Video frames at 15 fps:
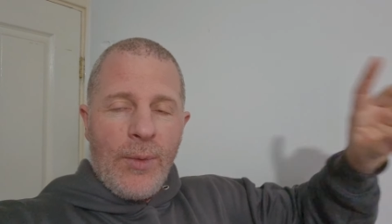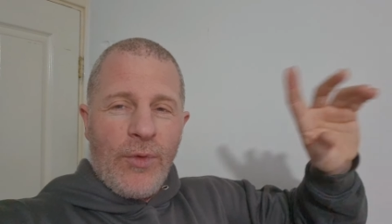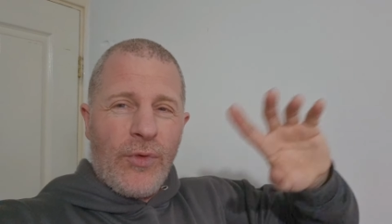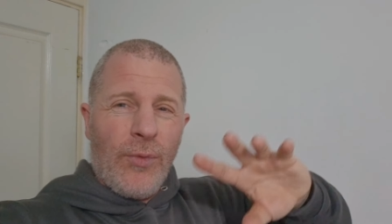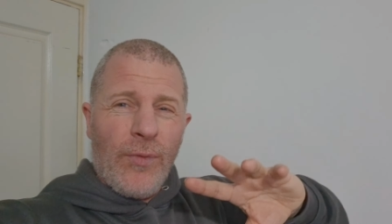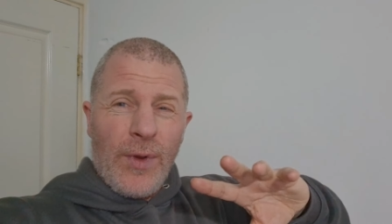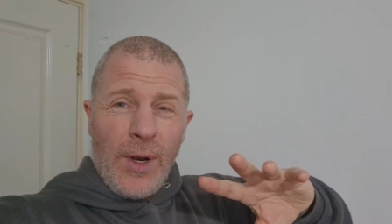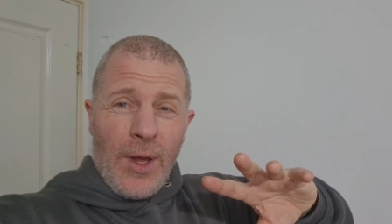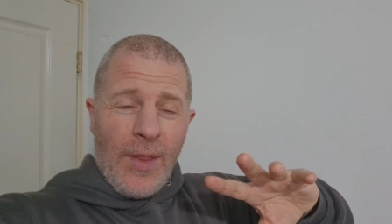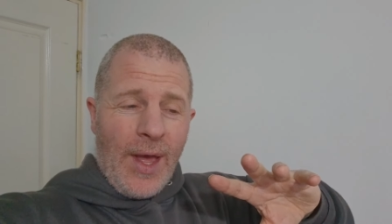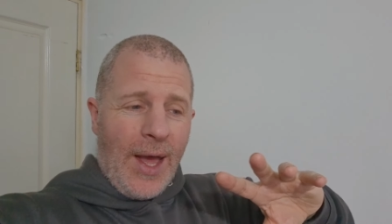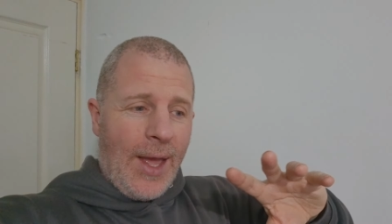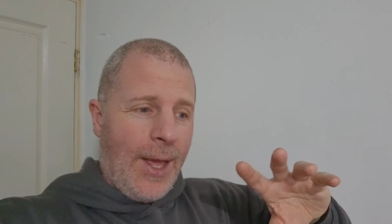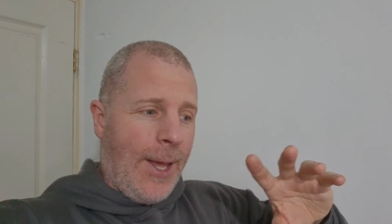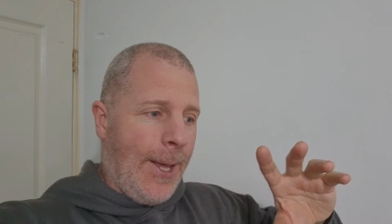It was something like
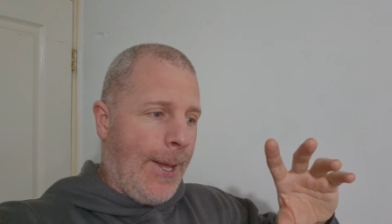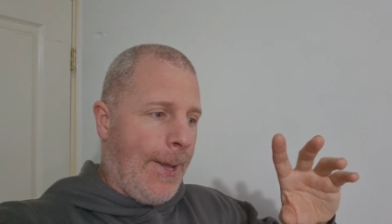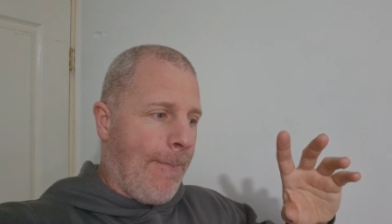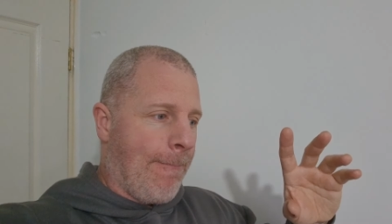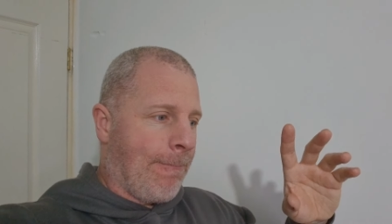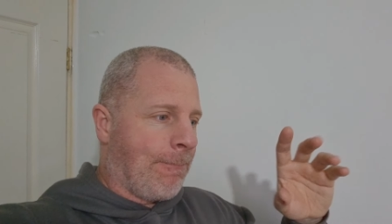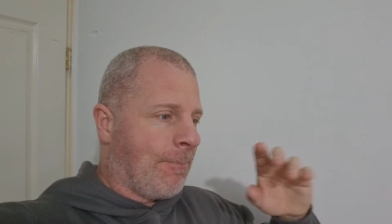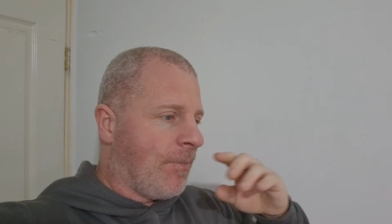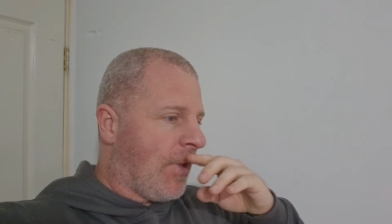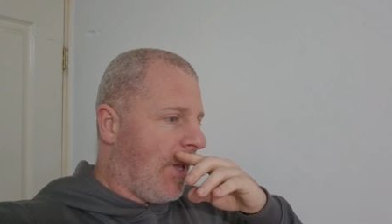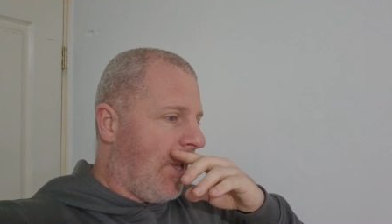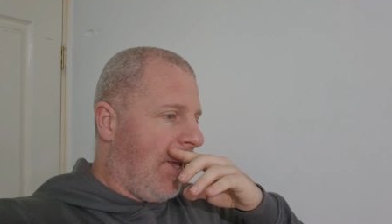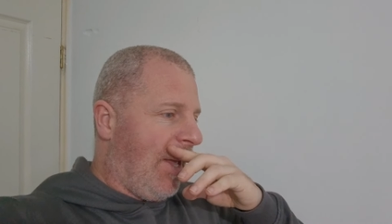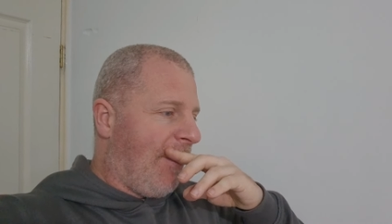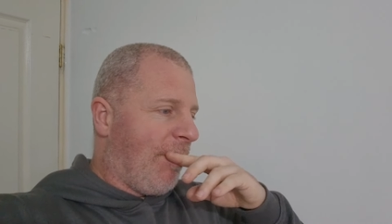that, um,
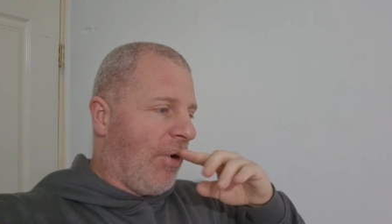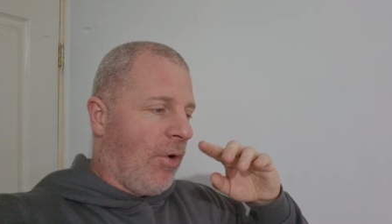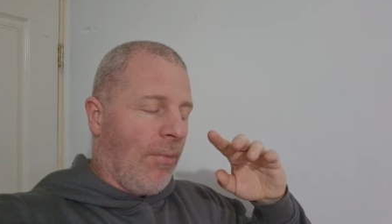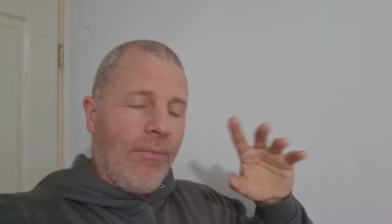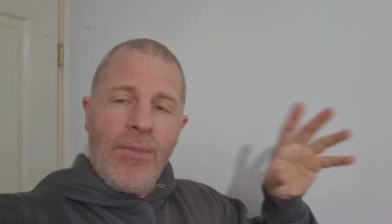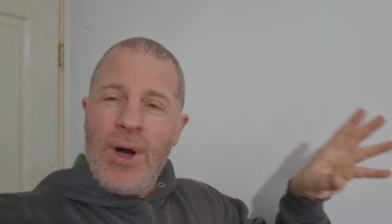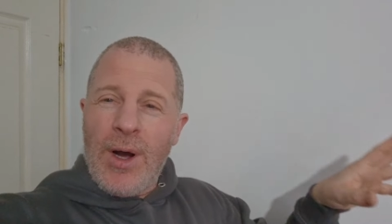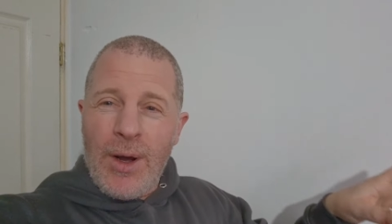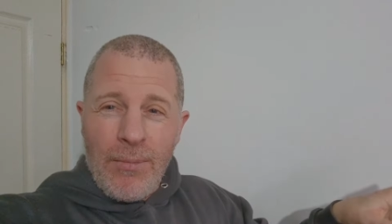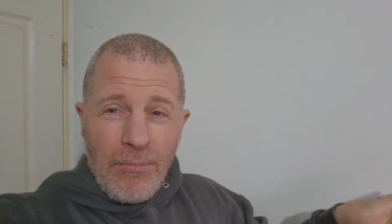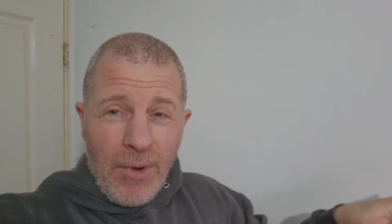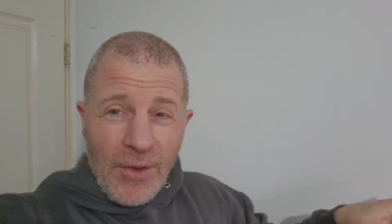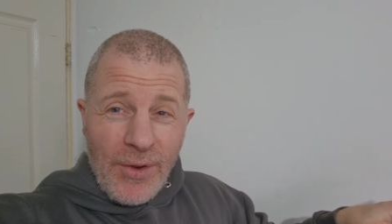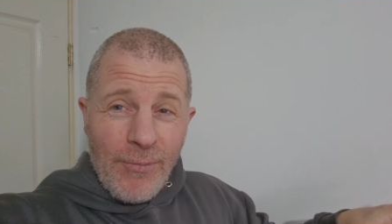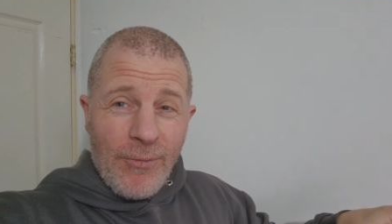but
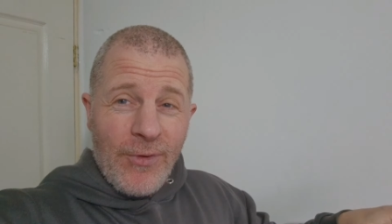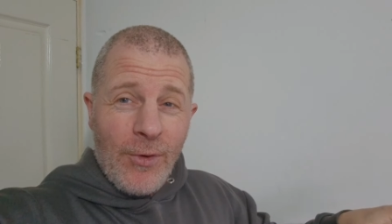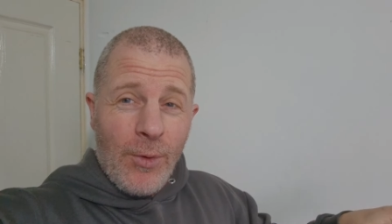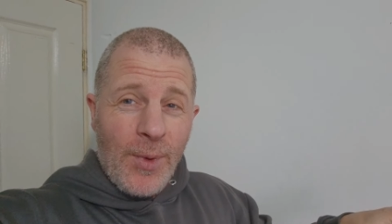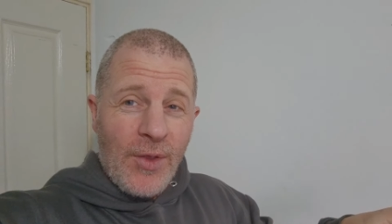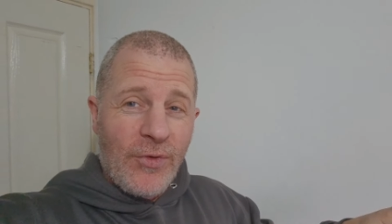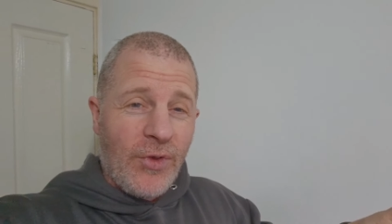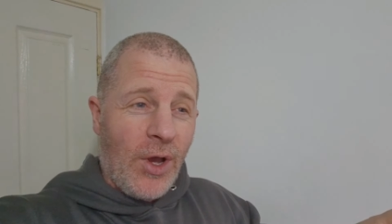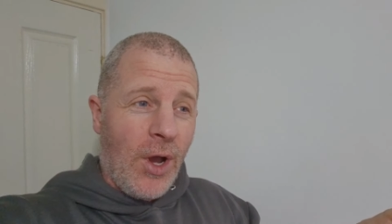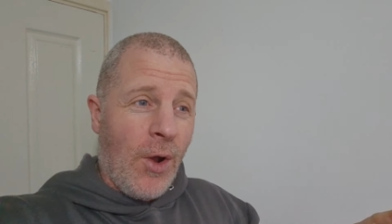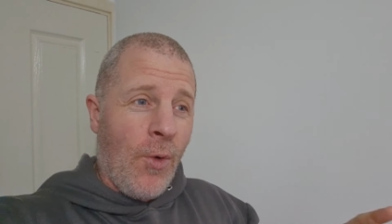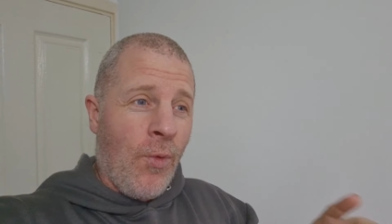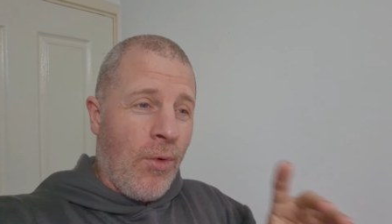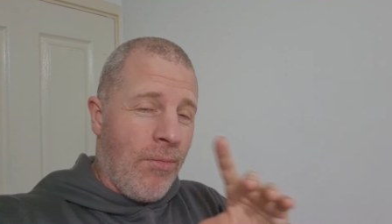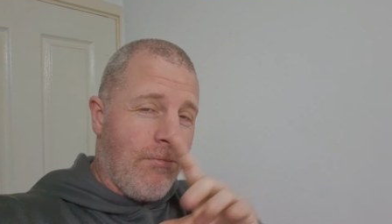I didn't film it,
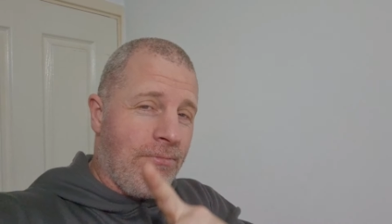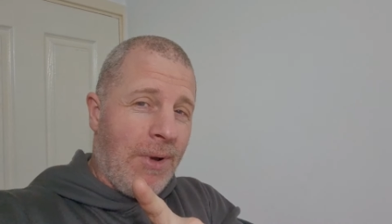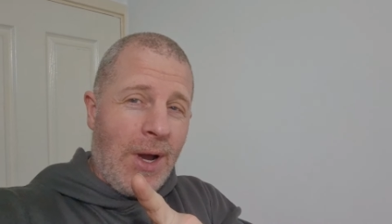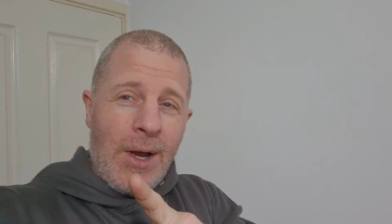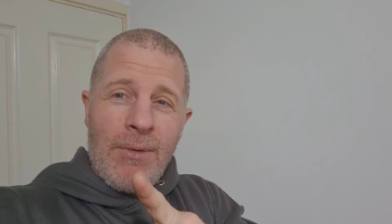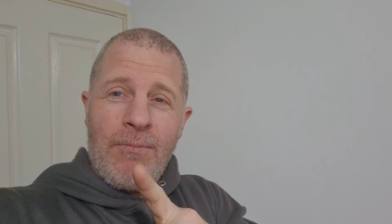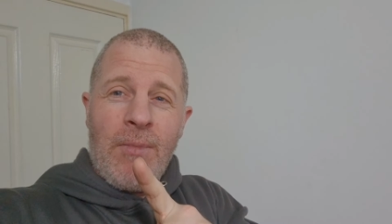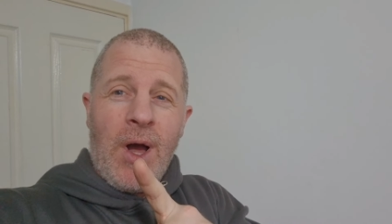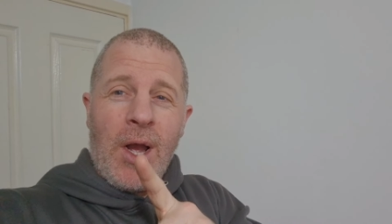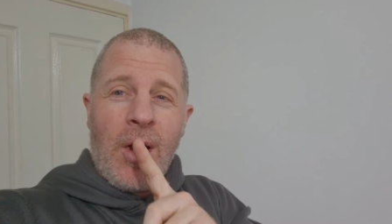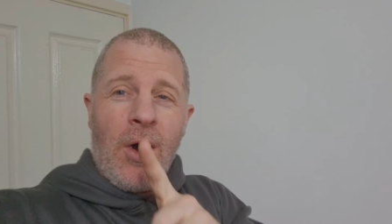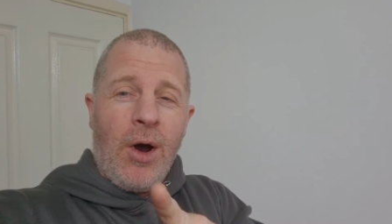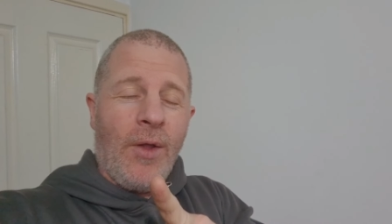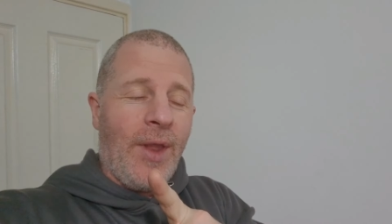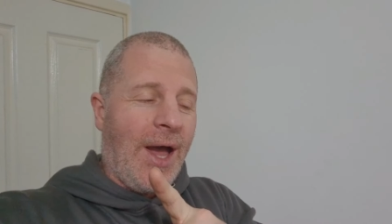so I
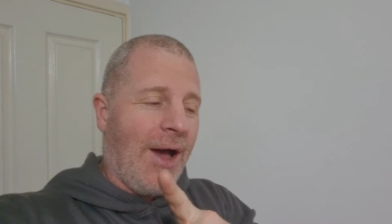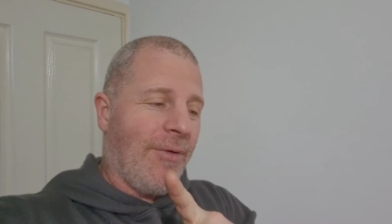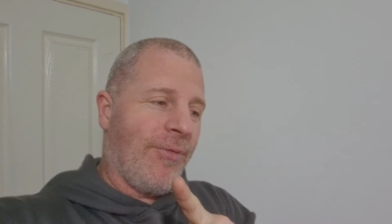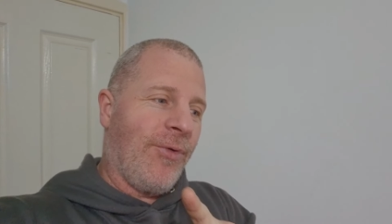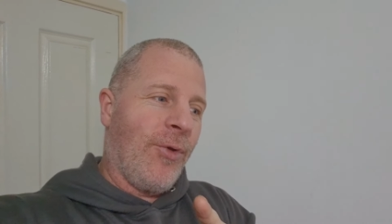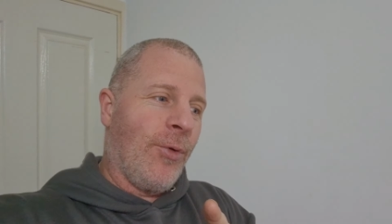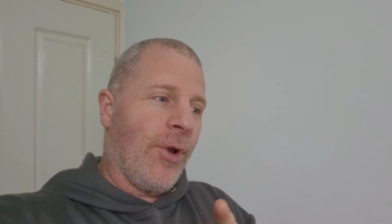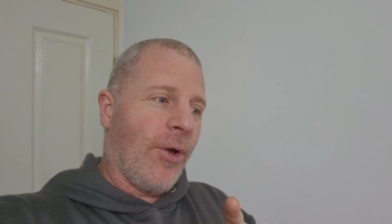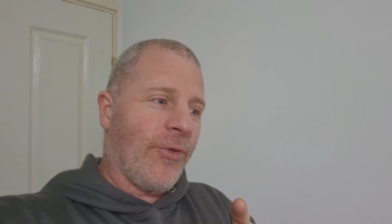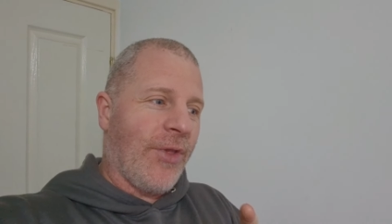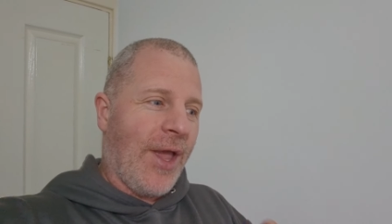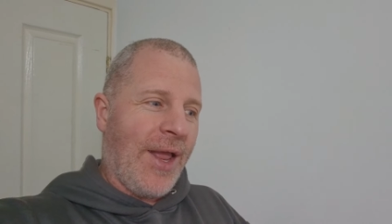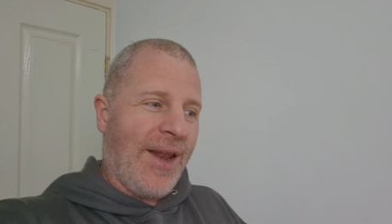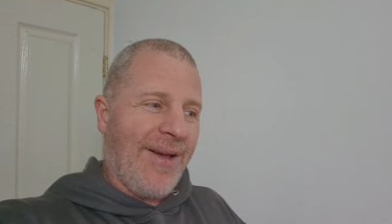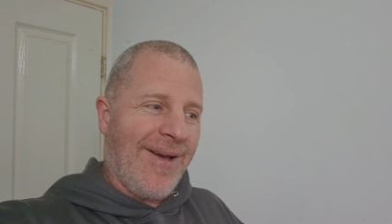can't have you lot
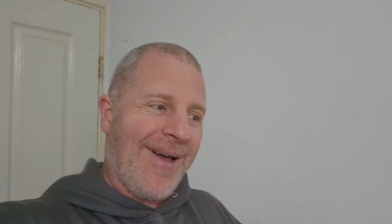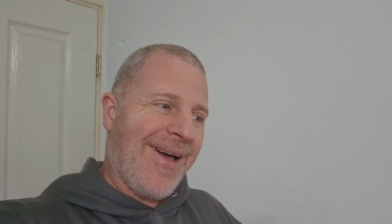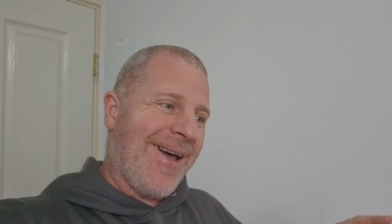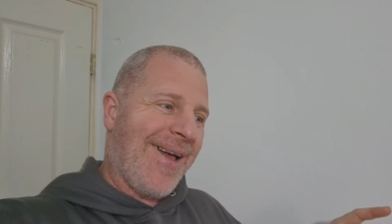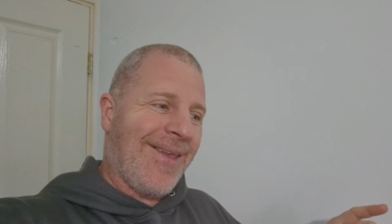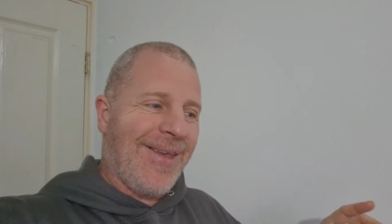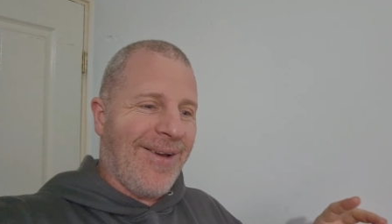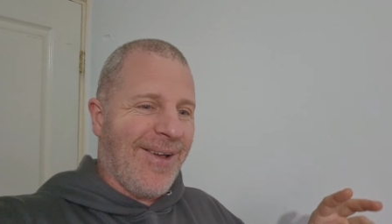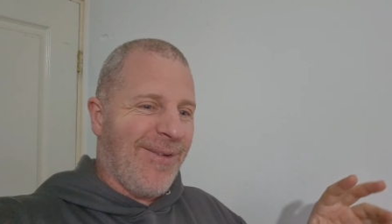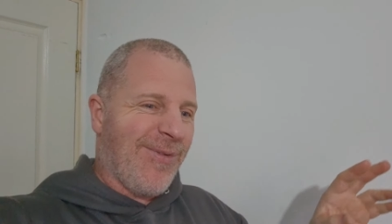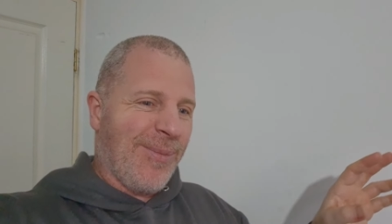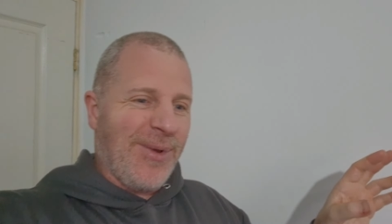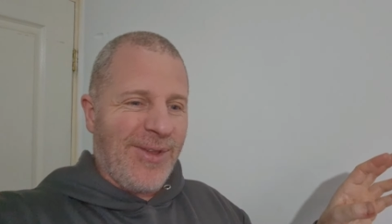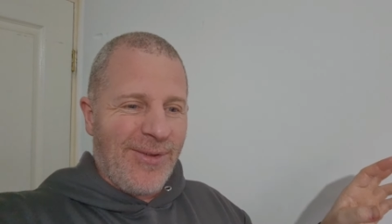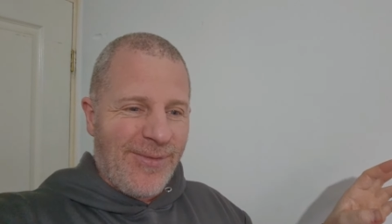saying, ah, you got it
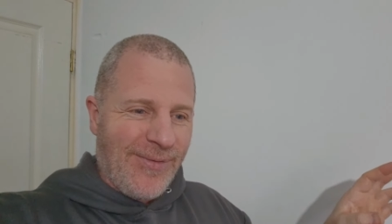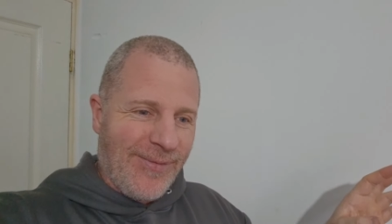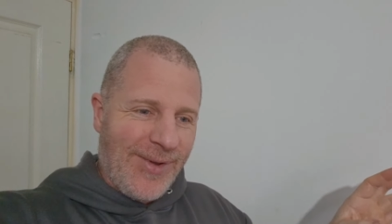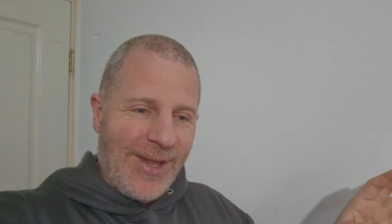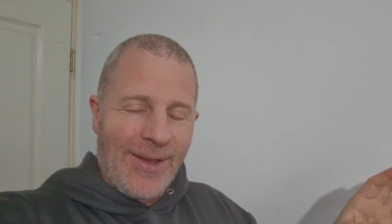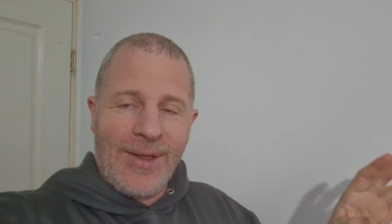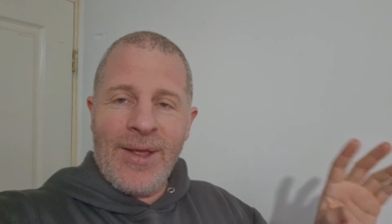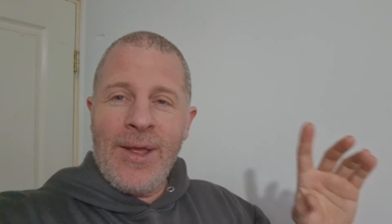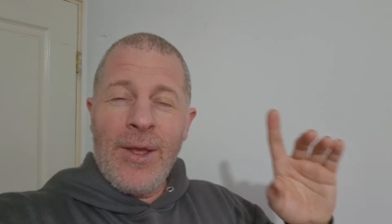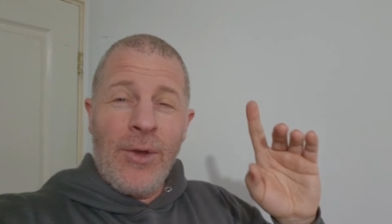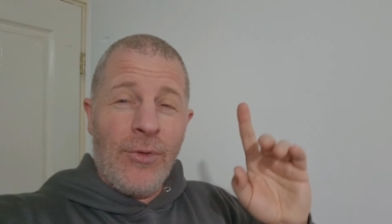from a different thing.